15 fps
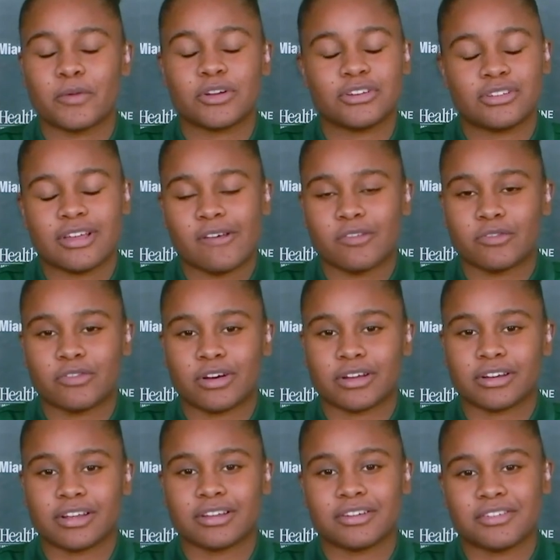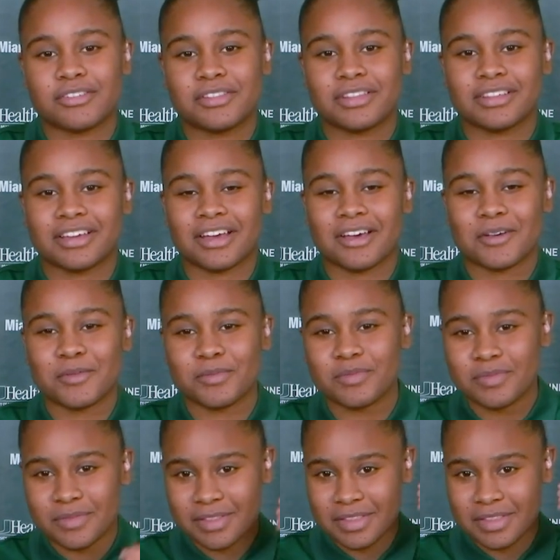We're just having fun, and, yeah.